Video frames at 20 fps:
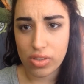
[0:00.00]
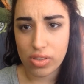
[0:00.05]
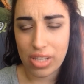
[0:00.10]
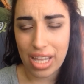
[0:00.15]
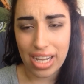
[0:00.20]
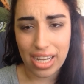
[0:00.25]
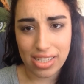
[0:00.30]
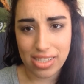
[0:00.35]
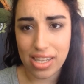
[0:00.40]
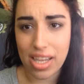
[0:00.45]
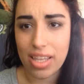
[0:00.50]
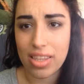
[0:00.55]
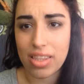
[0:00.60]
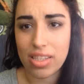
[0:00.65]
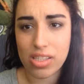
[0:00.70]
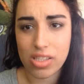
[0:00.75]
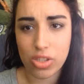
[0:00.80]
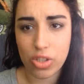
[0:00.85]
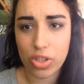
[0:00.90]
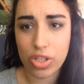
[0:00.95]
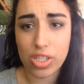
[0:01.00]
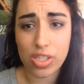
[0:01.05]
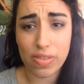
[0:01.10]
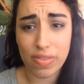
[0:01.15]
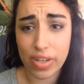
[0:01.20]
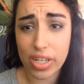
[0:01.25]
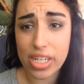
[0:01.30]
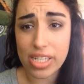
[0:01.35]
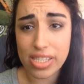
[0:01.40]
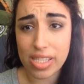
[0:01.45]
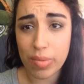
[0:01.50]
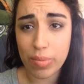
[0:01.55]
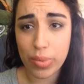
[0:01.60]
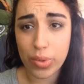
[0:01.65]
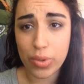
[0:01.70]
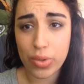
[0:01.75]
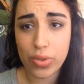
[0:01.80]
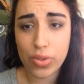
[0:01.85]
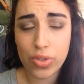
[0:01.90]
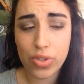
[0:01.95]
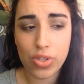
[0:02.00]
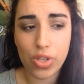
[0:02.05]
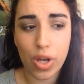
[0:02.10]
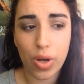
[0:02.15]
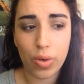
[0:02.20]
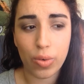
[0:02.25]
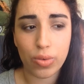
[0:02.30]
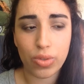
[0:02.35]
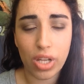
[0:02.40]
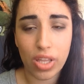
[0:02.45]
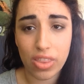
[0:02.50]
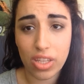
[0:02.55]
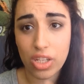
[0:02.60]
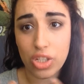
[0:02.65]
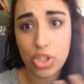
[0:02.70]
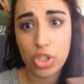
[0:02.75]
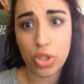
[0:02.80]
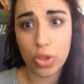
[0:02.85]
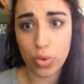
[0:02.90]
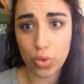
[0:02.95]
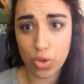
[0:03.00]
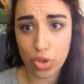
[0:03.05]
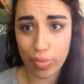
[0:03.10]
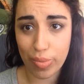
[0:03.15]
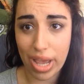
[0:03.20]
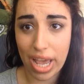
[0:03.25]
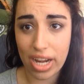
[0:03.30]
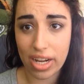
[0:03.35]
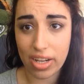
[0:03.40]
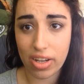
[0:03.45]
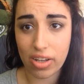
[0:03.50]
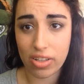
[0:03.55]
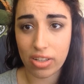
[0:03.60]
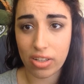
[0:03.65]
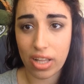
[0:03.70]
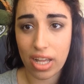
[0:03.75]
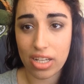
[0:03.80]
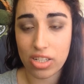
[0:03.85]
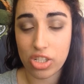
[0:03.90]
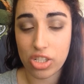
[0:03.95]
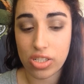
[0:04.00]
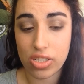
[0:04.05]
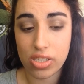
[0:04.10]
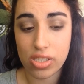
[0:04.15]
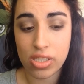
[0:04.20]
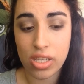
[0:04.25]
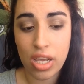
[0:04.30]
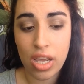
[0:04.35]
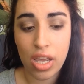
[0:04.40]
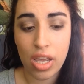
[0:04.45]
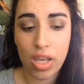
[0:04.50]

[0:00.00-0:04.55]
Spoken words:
Like I said, this look is very simple, so nothing too dramatic on the lashes,